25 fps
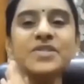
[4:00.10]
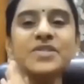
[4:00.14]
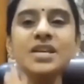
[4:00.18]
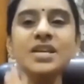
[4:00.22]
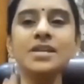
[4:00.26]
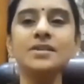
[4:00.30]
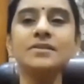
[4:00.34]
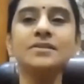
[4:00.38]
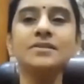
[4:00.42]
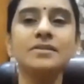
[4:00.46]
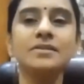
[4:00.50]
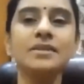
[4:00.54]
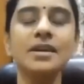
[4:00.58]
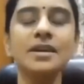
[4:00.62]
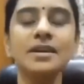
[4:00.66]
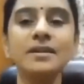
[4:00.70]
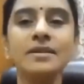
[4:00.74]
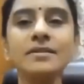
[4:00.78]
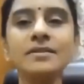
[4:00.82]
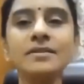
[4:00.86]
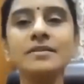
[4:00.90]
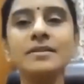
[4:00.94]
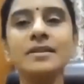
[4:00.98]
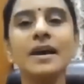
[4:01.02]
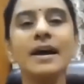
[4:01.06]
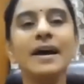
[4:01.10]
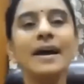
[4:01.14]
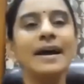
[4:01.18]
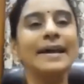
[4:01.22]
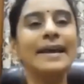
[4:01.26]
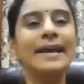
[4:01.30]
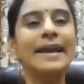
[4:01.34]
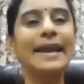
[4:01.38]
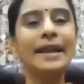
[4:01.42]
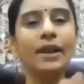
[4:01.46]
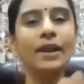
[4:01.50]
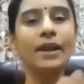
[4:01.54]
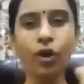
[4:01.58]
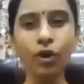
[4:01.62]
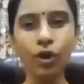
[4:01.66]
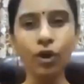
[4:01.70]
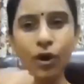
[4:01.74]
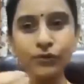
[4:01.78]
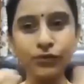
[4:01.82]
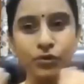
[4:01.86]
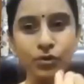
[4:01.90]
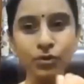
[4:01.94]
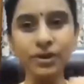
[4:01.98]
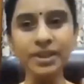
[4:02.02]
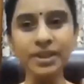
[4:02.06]
these things, can all
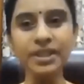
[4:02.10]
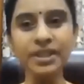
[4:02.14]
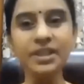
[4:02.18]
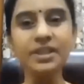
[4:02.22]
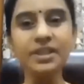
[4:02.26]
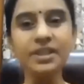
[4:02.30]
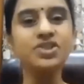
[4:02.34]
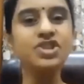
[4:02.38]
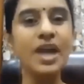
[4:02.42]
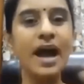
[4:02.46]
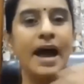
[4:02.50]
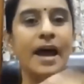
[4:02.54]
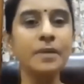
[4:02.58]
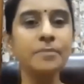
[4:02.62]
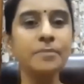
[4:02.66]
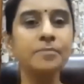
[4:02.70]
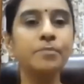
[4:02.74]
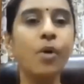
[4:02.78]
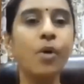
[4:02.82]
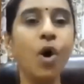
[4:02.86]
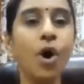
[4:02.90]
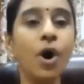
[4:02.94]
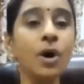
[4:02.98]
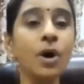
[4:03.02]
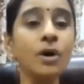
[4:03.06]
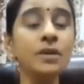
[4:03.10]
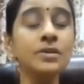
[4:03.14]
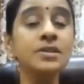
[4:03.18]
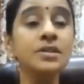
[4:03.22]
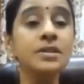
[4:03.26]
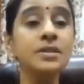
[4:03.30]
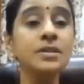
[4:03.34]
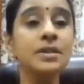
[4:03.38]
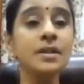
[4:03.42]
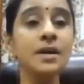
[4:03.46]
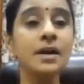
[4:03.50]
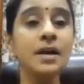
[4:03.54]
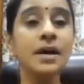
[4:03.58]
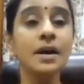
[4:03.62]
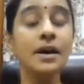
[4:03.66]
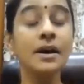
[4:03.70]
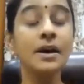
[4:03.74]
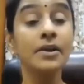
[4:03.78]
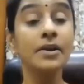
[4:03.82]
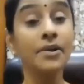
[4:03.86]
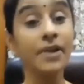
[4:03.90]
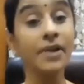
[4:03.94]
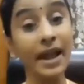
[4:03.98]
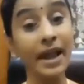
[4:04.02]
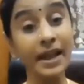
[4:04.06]
of you in the chat box
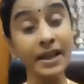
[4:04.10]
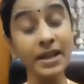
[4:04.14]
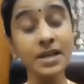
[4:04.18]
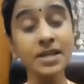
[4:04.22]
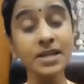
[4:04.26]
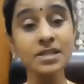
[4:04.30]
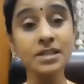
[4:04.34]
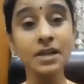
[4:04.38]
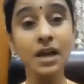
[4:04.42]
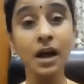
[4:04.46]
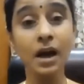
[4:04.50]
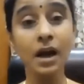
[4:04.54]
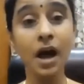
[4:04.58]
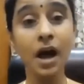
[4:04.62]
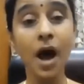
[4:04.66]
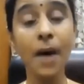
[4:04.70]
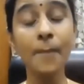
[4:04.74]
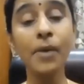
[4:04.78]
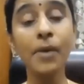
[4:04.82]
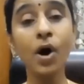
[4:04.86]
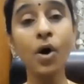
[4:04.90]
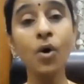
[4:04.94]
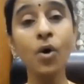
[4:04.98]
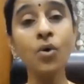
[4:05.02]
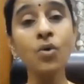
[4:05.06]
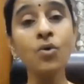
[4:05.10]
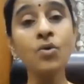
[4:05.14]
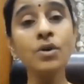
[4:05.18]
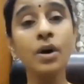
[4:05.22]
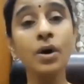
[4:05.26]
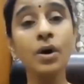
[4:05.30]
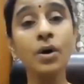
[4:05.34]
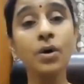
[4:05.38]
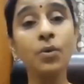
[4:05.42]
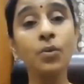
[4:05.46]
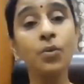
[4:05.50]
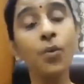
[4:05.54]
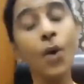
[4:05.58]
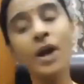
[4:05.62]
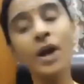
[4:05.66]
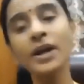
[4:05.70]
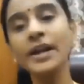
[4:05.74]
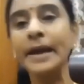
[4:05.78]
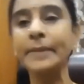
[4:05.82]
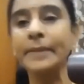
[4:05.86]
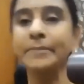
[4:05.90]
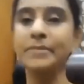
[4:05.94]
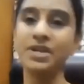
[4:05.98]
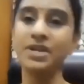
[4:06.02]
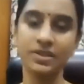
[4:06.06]
write about what
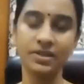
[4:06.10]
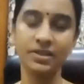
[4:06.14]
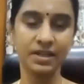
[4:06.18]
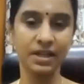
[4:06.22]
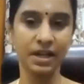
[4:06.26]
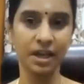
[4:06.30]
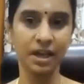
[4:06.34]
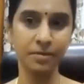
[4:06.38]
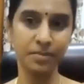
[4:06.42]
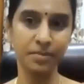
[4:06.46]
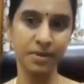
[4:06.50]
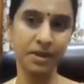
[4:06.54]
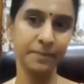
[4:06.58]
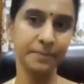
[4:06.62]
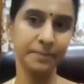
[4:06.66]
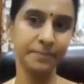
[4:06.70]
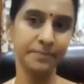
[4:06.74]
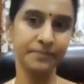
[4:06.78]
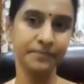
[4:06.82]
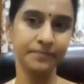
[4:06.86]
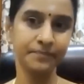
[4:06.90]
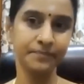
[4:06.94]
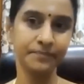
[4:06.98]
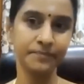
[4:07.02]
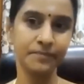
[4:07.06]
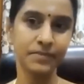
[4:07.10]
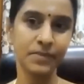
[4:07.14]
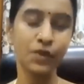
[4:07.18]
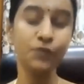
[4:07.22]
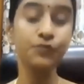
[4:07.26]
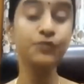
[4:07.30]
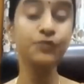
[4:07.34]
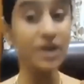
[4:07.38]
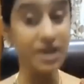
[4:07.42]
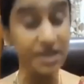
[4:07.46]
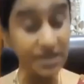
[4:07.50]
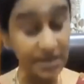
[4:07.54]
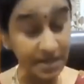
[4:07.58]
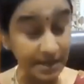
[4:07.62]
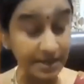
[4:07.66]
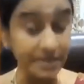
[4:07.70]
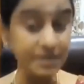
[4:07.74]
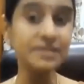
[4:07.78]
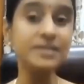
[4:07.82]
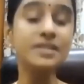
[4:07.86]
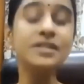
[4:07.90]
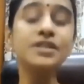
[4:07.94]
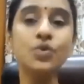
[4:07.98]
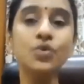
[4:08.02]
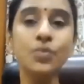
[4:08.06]
I'm describing? First,
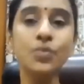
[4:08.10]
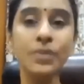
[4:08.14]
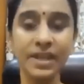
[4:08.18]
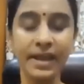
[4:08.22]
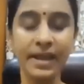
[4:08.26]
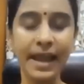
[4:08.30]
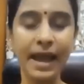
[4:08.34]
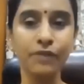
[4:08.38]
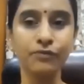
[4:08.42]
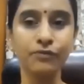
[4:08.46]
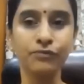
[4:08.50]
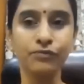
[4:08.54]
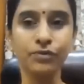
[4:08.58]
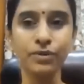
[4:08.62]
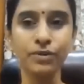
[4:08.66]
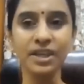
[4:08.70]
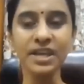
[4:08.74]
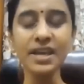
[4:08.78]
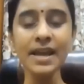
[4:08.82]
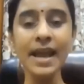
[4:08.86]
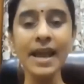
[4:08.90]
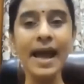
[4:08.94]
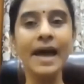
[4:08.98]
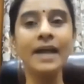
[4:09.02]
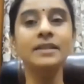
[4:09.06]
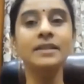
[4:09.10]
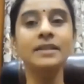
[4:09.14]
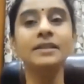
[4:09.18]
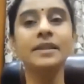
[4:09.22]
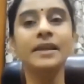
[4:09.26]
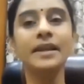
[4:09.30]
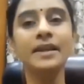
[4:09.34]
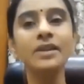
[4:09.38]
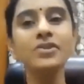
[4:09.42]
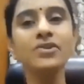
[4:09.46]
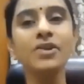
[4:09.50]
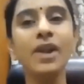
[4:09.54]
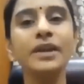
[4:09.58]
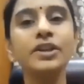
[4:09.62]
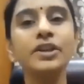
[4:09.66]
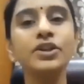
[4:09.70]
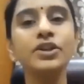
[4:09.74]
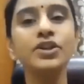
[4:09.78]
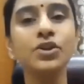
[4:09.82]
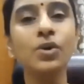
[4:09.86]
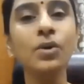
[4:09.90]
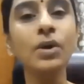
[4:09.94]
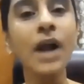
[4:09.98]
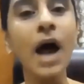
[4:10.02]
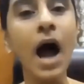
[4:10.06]
listen to it carefully and then
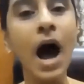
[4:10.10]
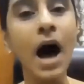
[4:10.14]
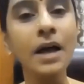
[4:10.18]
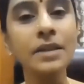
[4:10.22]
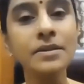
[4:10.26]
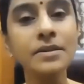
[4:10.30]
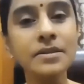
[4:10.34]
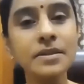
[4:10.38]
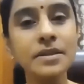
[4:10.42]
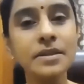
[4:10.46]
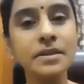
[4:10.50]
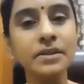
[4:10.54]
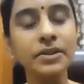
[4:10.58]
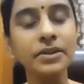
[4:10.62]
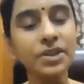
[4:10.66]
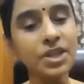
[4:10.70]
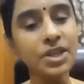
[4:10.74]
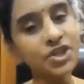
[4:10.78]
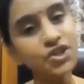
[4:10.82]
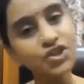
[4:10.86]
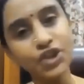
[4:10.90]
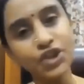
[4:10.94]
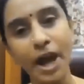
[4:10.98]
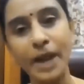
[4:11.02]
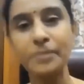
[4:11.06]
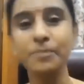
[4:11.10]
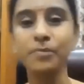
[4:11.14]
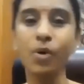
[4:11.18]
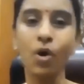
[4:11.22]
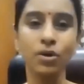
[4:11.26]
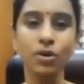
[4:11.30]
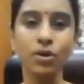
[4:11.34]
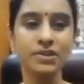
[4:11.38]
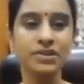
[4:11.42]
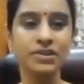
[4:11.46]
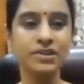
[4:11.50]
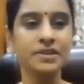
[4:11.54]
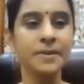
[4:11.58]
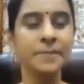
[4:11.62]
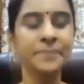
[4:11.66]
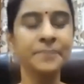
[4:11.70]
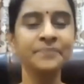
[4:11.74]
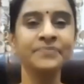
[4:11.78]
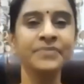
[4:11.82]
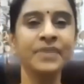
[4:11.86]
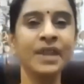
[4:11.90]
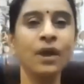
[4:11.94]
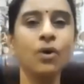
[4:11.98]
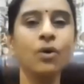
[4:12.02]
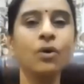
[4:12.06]
write your answer in the chat box.
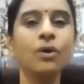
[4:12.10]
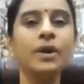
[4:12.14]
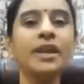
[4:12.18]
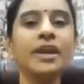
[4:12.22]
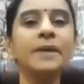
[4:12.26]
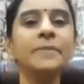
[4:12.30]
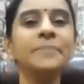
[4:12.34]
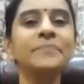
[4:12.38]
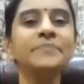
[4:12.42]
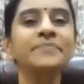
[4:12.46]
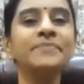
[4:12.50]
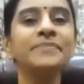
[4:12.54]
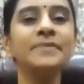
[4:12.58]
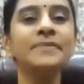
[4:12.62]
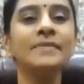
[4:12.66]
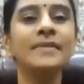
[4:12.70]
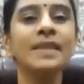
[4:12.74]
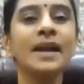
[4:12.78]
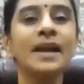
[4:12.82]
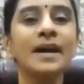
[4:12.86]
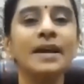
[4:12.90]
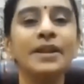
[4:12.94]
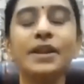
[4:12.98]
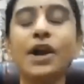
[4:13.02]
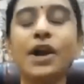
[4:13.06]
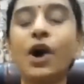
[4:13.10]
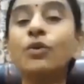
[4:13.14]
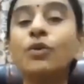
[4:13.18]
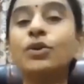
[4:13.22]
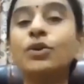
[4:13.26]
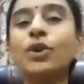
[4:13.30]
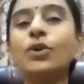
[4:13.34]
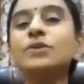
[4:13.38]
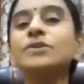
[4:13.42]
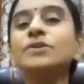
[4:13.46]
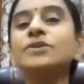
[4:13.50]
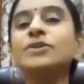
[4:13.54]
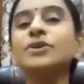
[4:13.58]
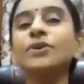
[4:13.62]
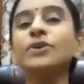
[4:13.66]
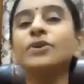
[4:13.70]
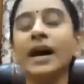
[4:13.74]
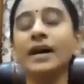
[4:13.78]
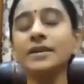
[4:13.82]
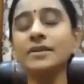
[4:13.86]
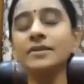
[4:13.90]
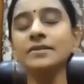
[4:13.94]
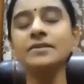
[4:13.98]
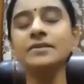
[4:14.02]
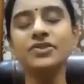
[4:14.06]
Okay. Now close your
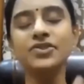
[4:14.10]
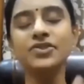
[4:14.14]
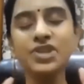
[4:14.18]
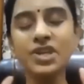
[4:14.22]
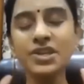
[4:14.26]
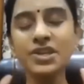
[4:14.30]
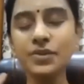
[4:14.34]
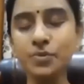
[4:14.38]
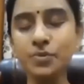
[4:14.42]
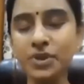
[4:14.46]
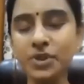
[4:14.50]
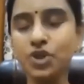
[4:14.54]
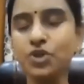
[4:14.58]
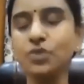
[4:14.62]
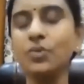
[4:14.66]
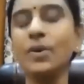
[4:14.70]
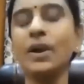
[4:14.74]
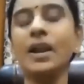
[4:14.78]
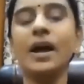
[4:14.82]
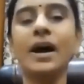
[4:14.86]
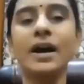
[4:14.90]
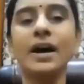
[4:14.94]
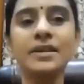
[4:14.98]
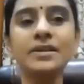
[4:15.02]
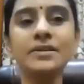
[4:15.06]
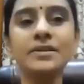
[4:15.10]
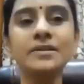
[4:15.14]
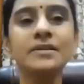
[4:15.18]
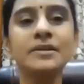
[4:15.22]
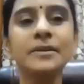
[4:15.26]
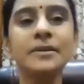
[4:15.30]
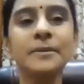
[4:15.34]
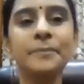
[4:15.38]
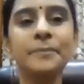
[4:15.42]
eyes. Just visualize